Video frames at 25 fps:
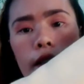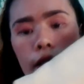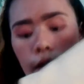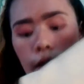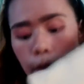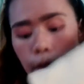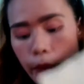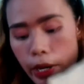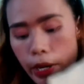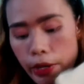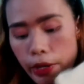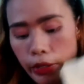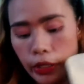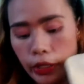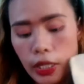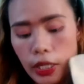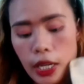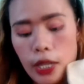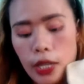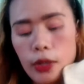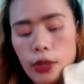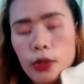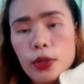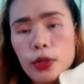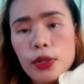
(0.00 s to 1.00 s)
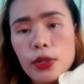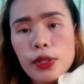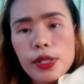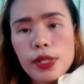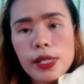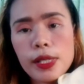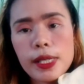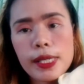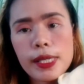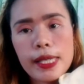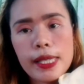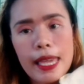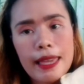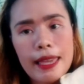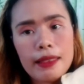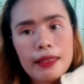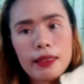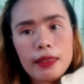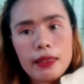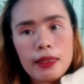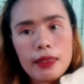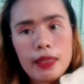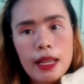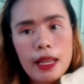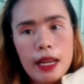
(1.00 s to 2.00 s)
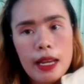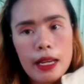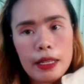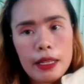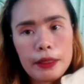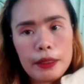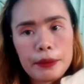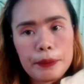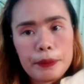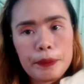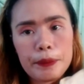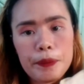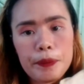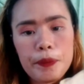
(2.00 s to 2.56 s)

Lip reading: Meron kayong set ng